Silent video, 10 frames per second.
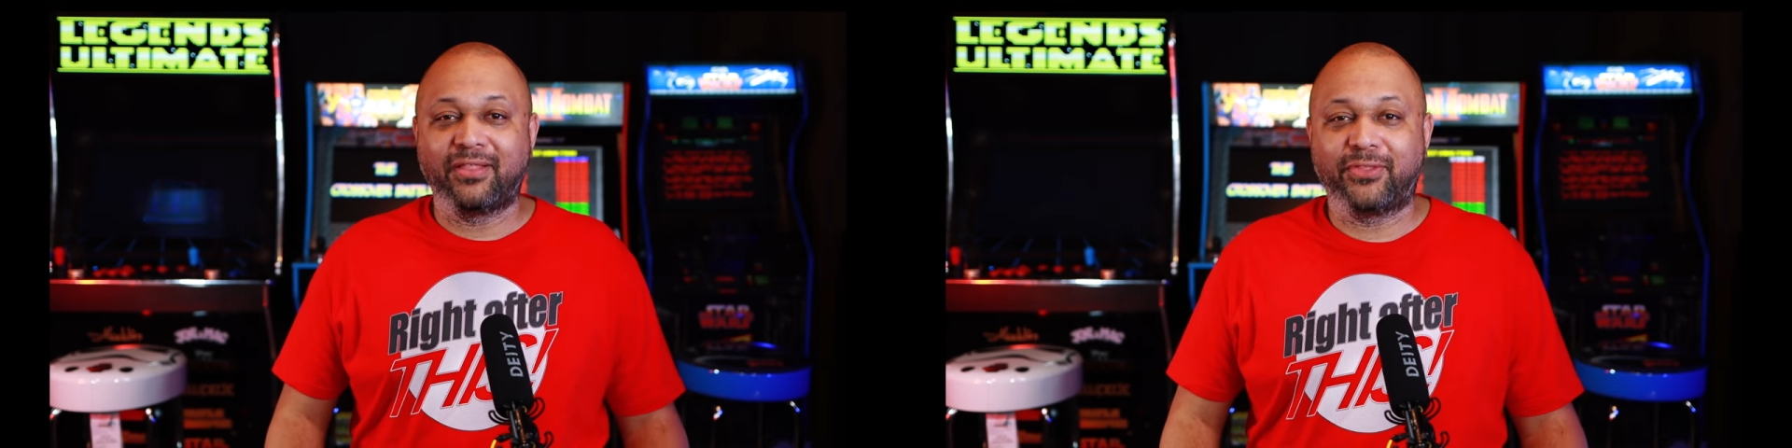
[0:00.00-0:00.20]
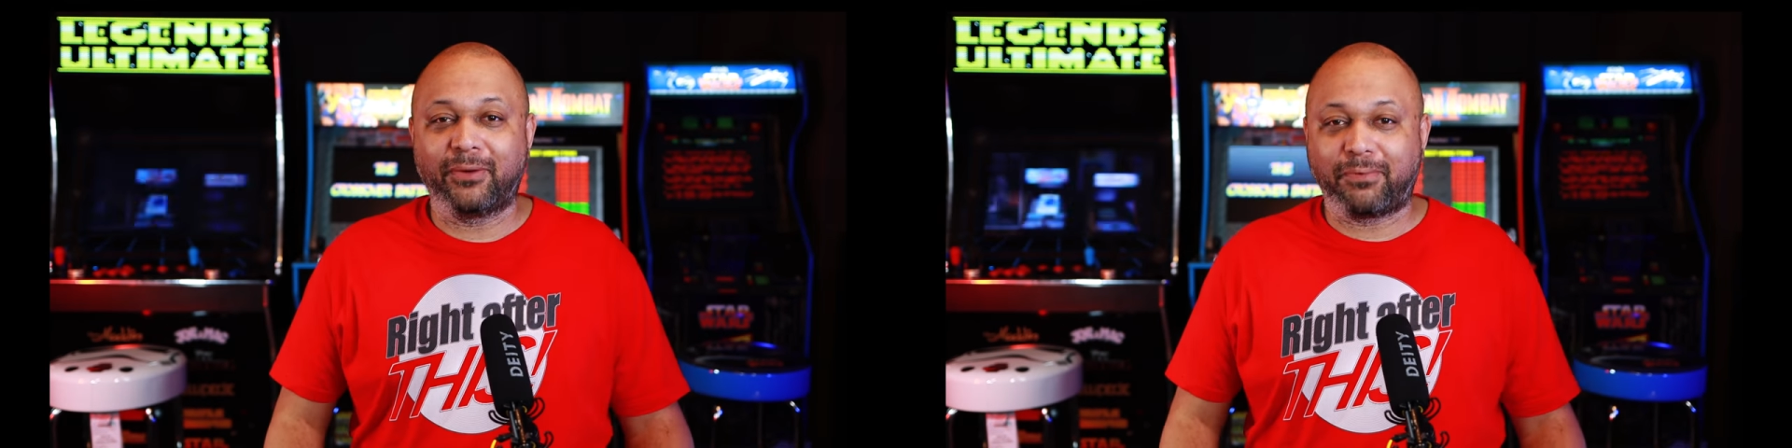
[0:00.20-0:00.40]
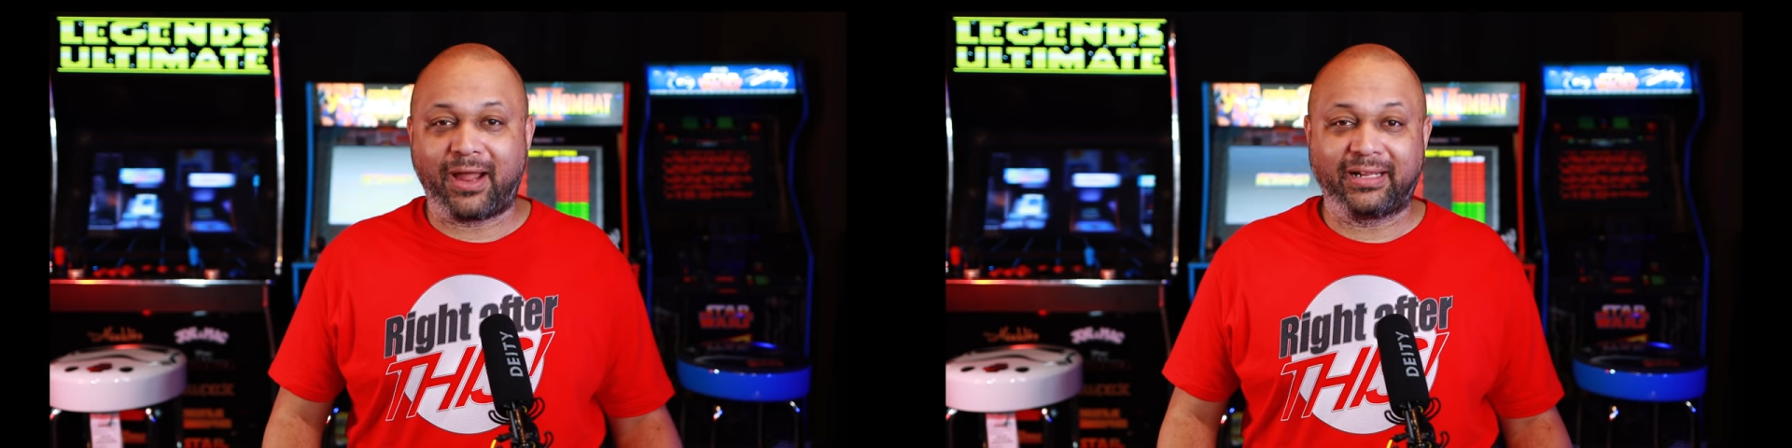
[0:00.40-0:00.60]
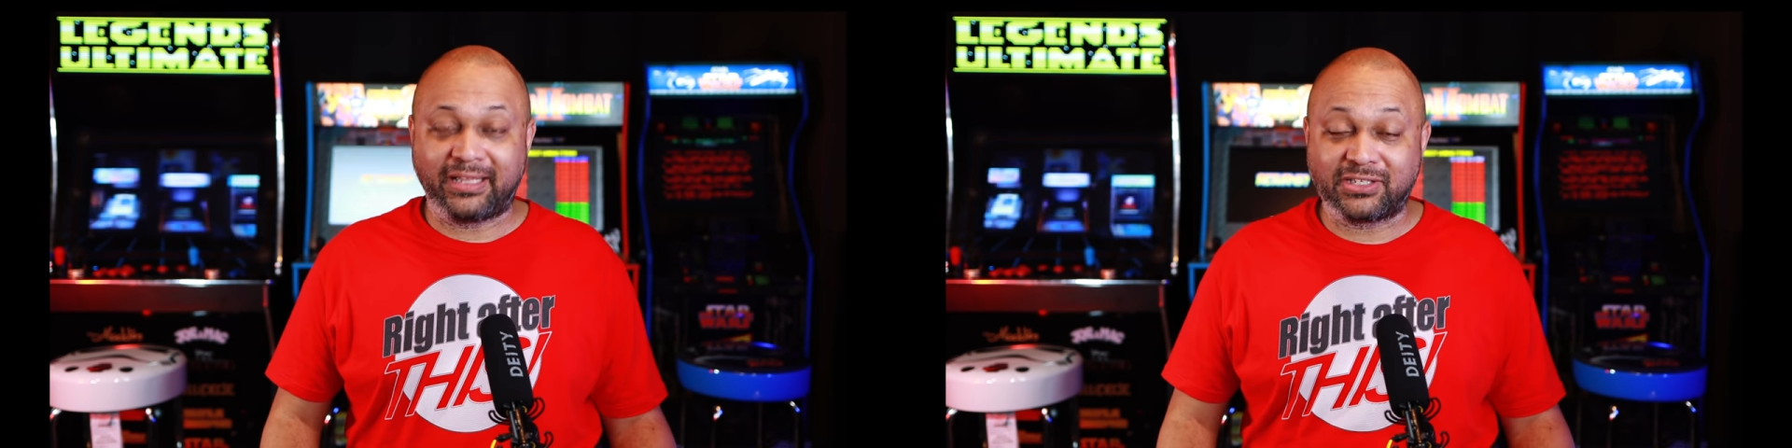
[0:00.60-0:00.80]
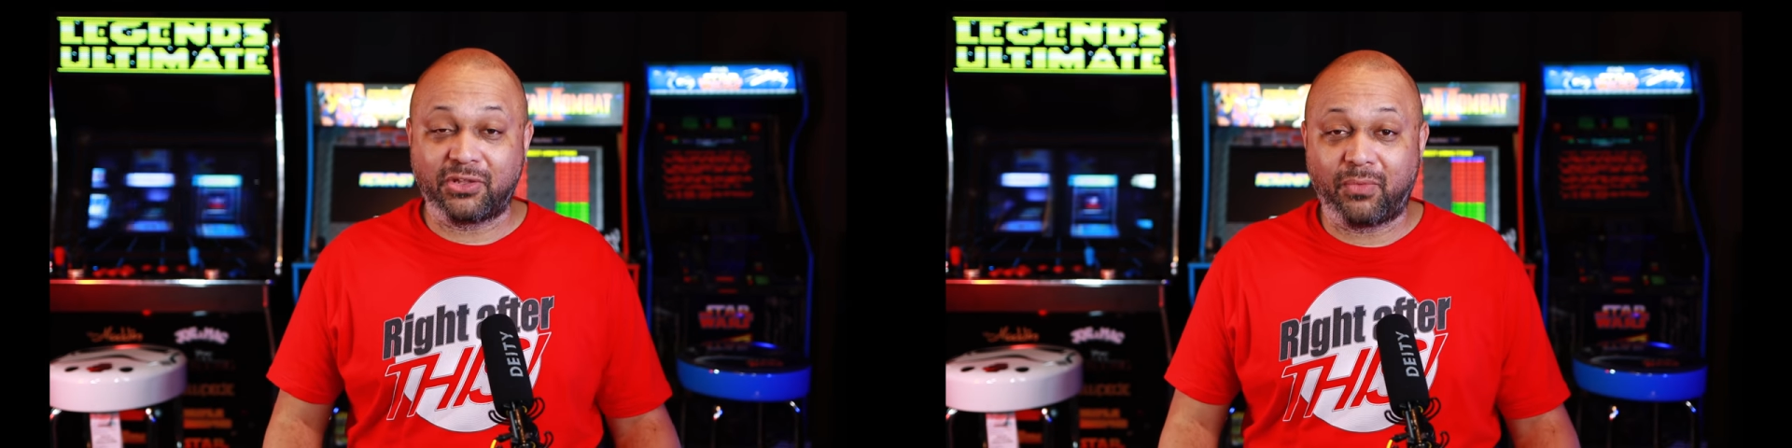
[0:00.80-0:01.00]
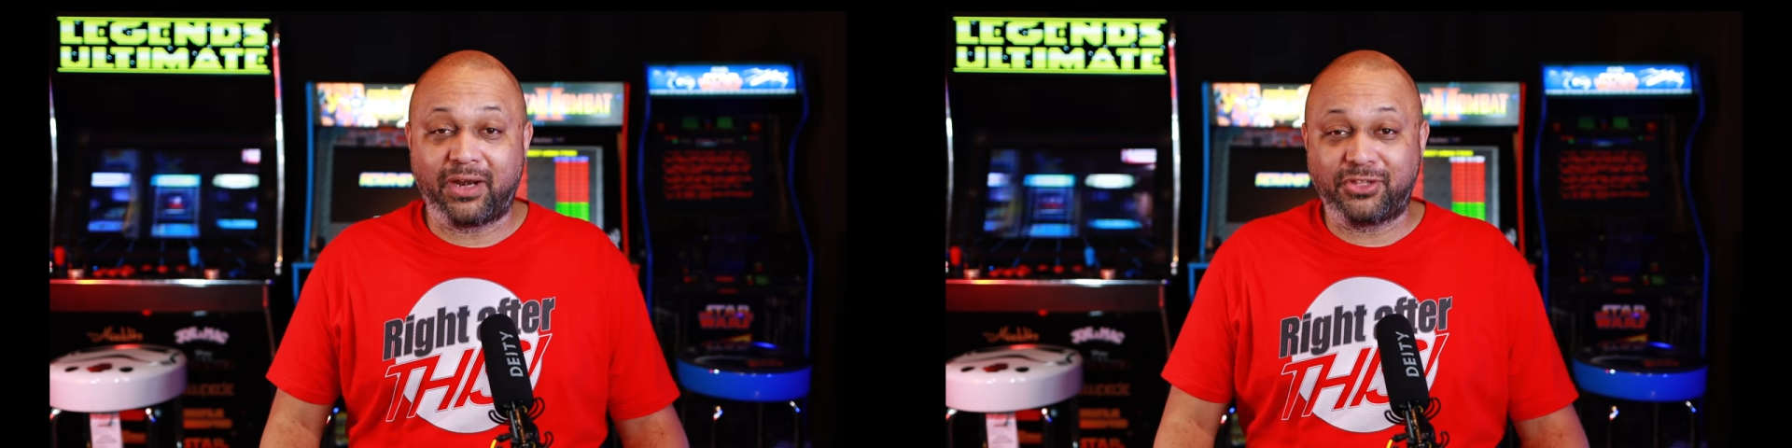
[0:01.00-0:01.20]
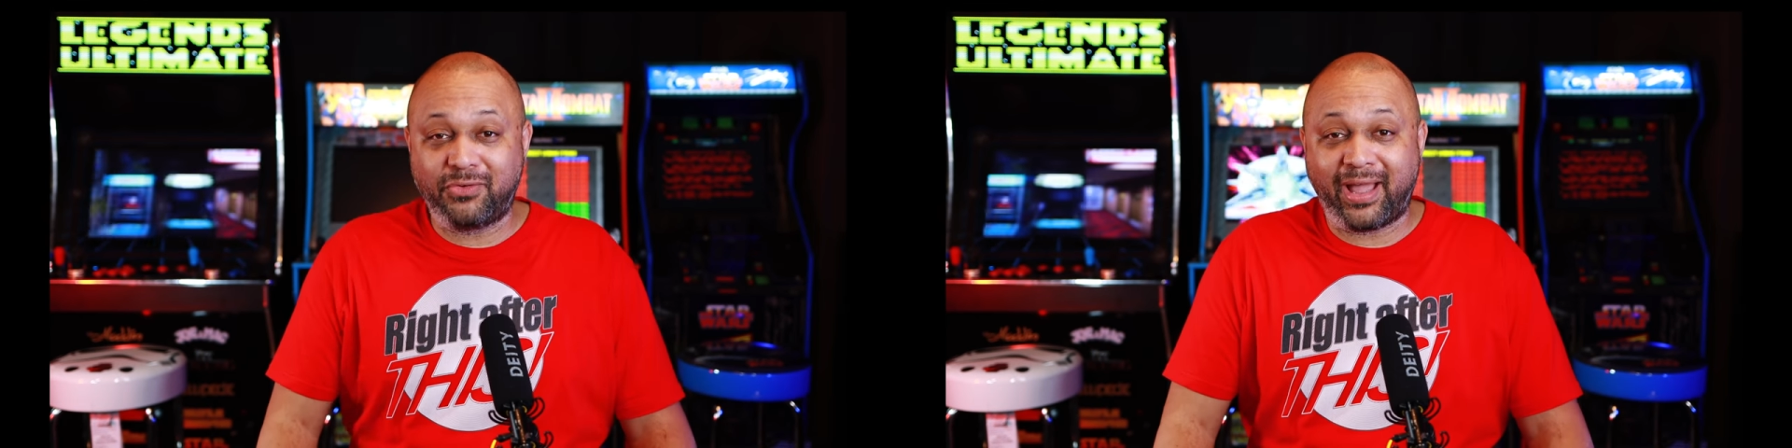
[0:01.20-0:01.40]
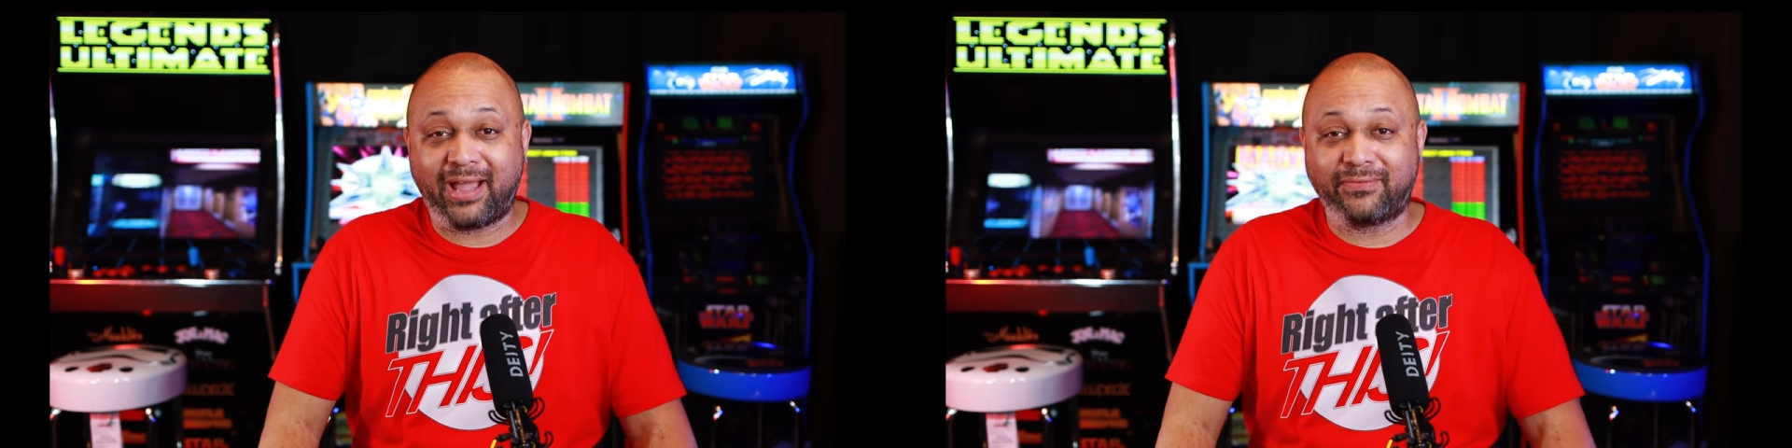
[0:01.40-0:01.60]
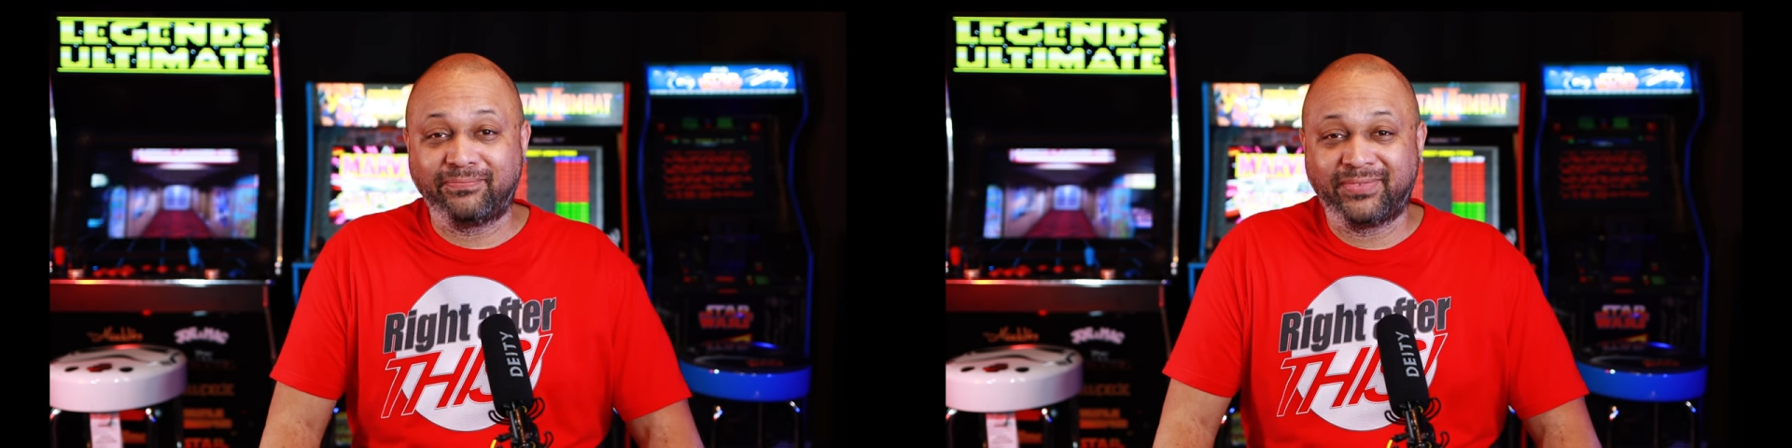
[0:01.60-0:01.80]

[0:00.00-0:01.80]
their product isn't the one that you have